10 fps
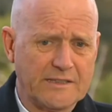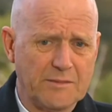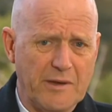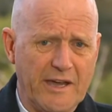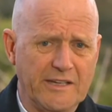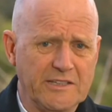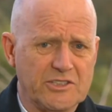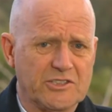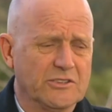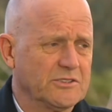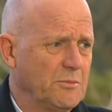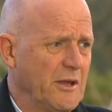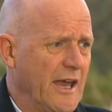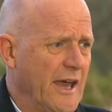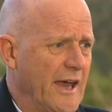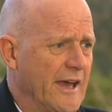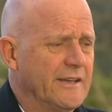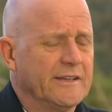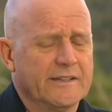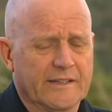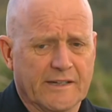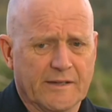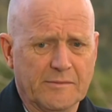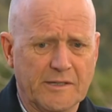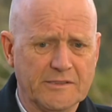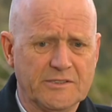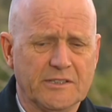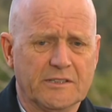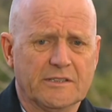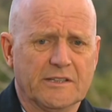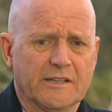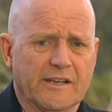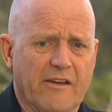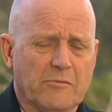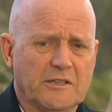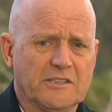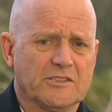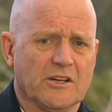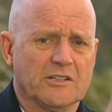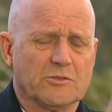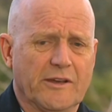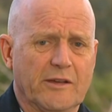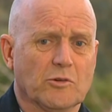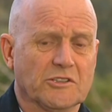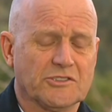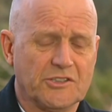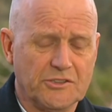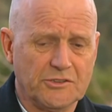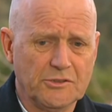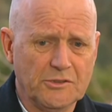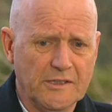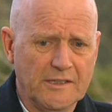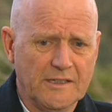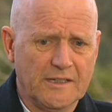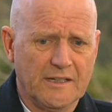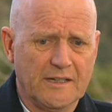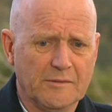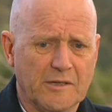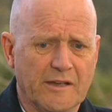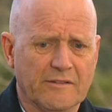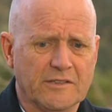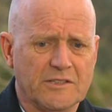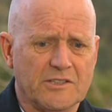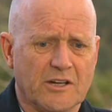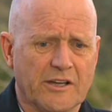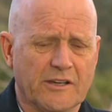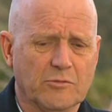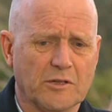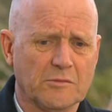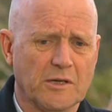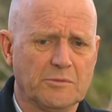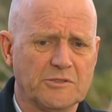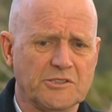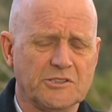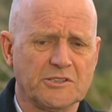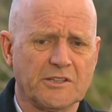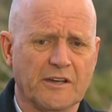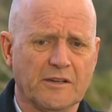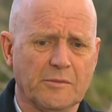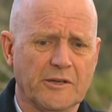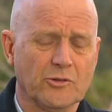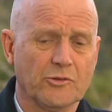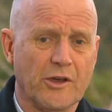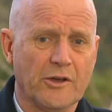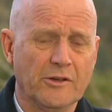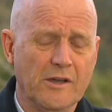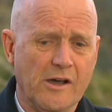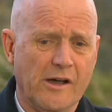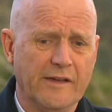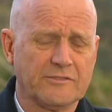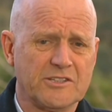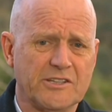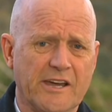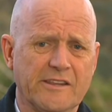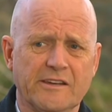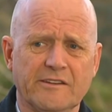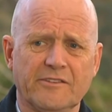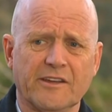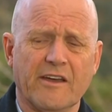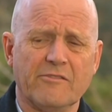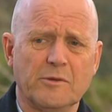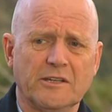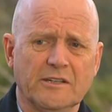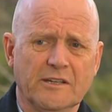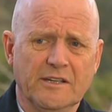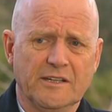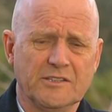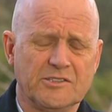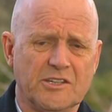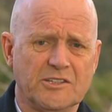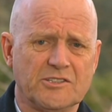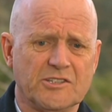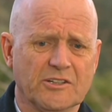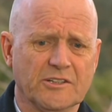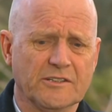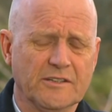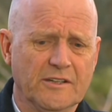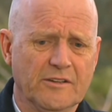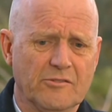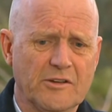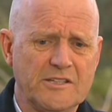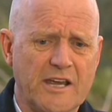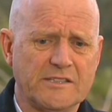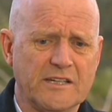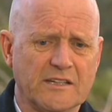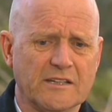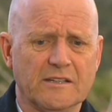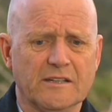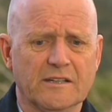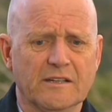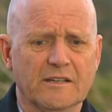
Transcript: The NEG debate is still to be had. Um, until the government decides what it wants to do, um, I haven't decided what my position is going to be, although I have to say that if the government insists on rejecting